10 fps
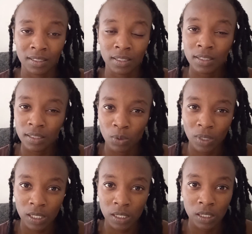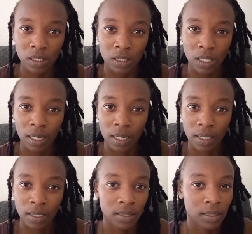this quality
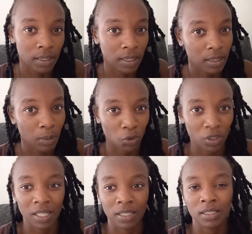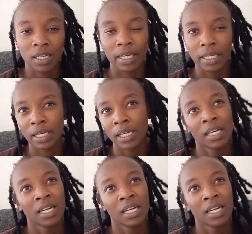uh, signature products like